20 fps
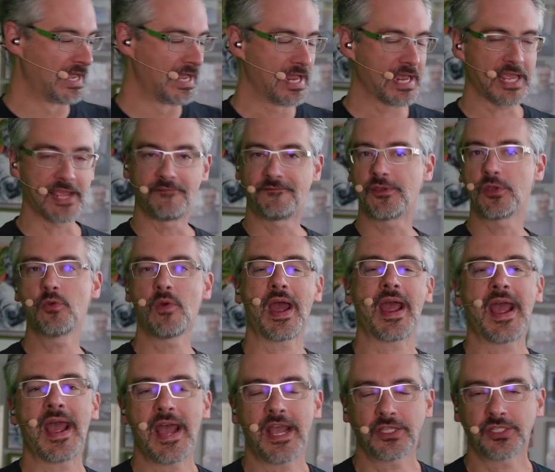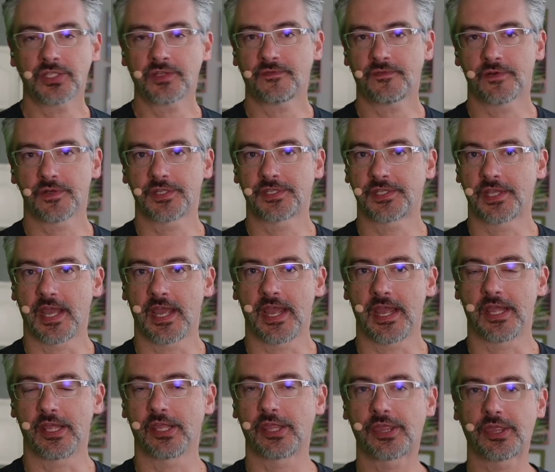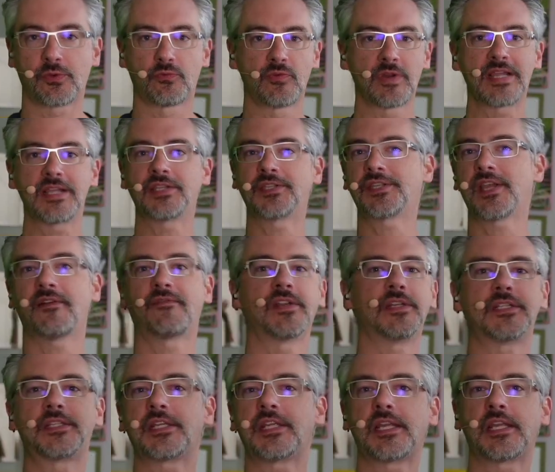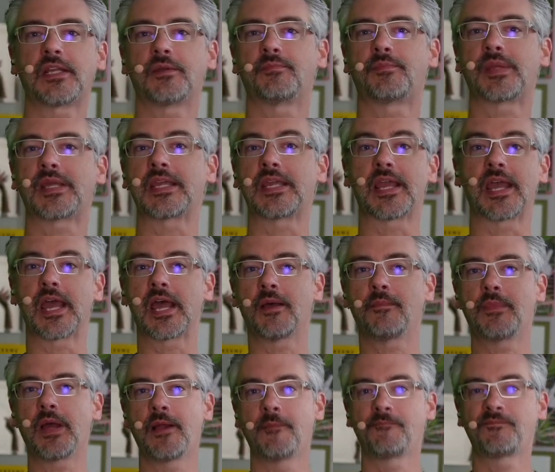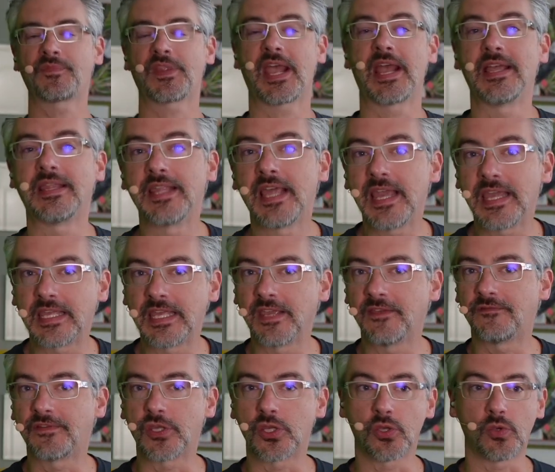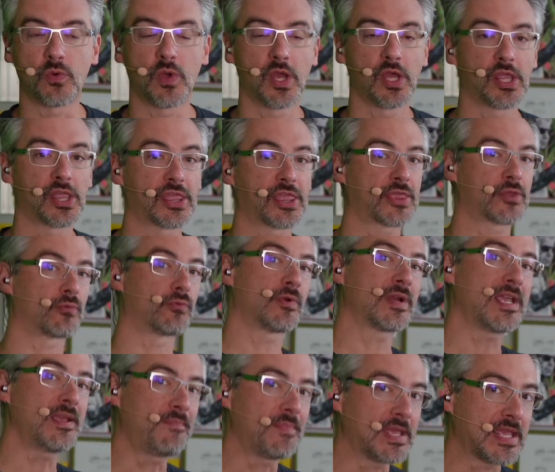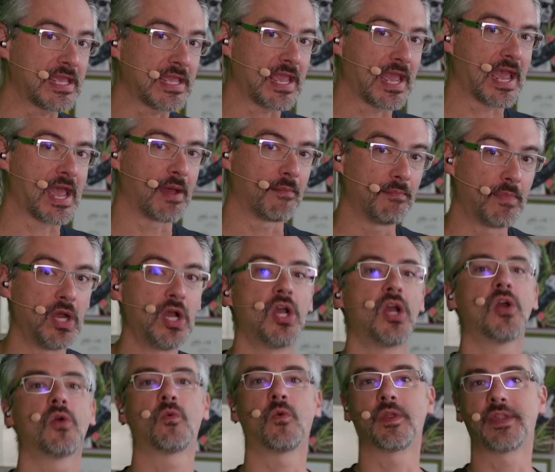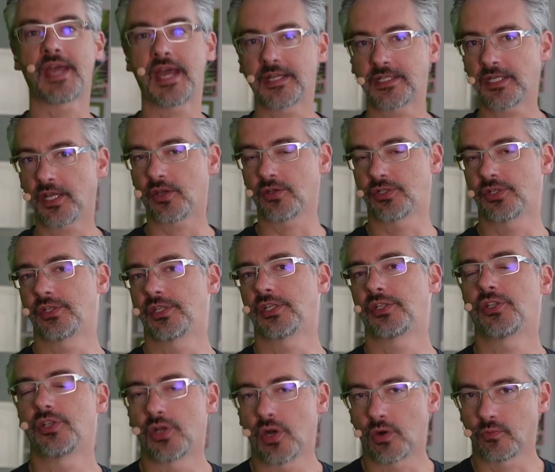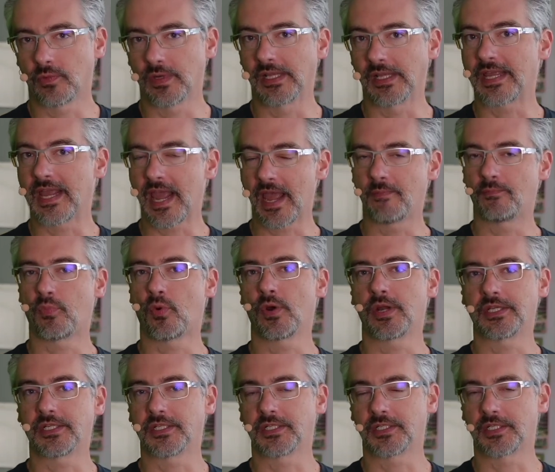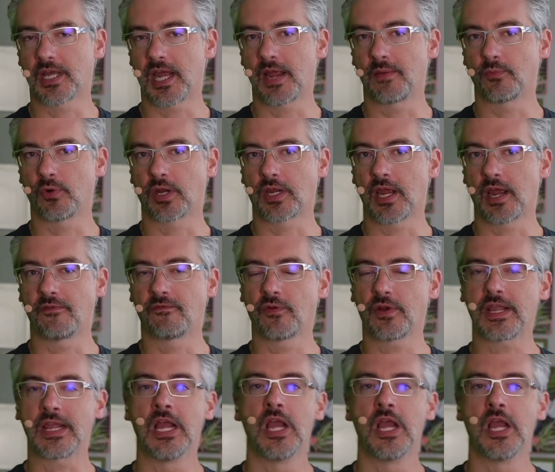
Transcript: If you ask for, say, 317 p.m., and they give you 3 p.m., well, that tells you that you don't really have point in time recovery.